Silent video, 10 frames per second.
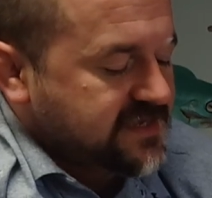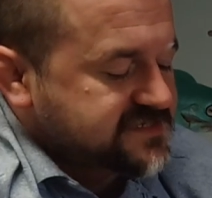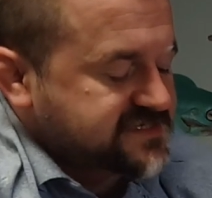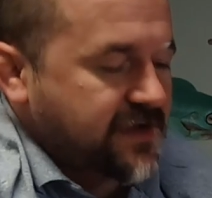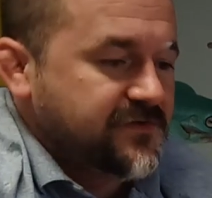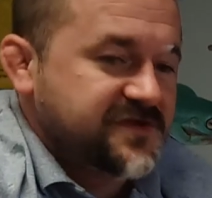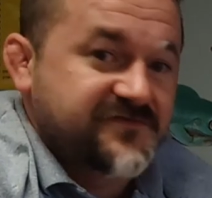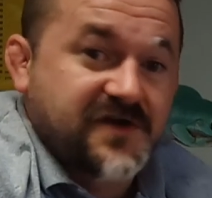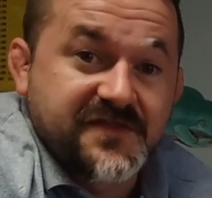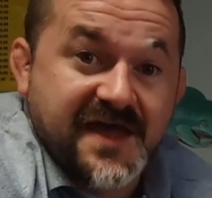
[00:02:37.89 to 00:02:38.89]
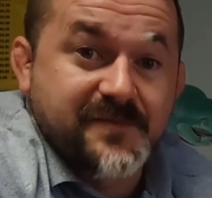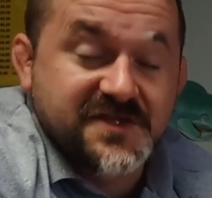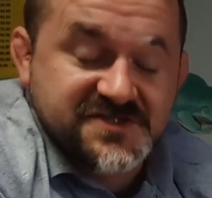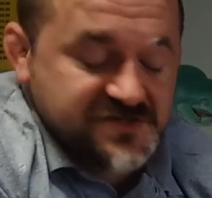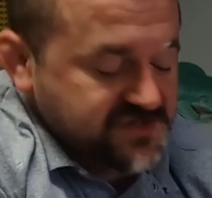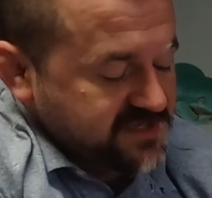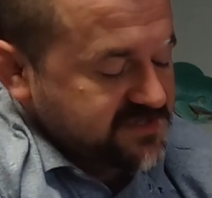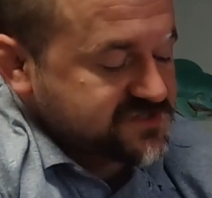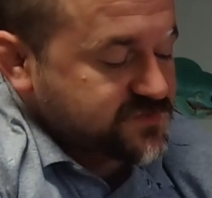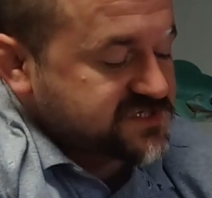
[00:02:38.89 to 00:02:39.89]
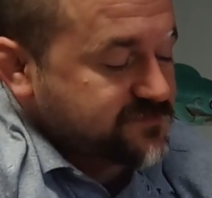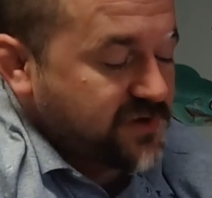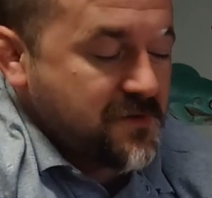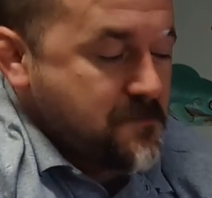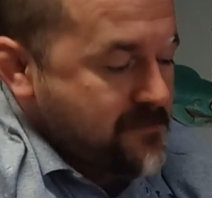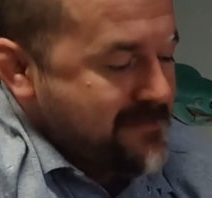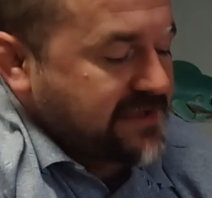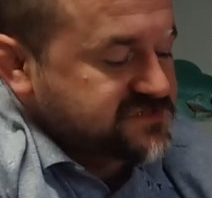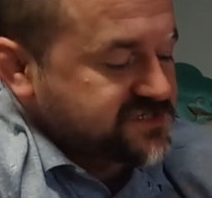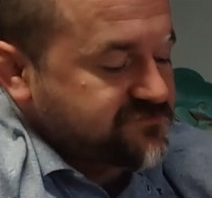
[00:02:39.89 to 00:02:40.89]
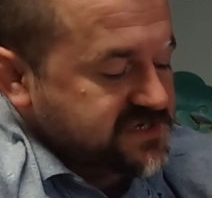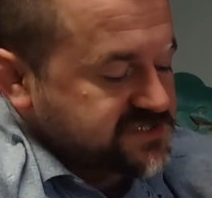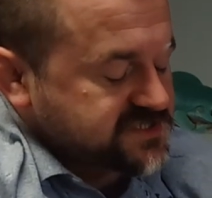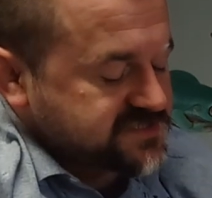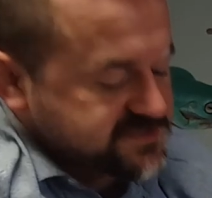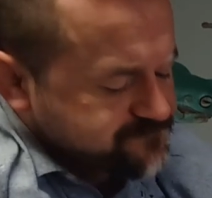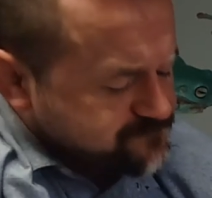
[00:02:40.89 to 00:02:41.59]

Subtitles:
So you've got them in the succulents, which are more mountain regions.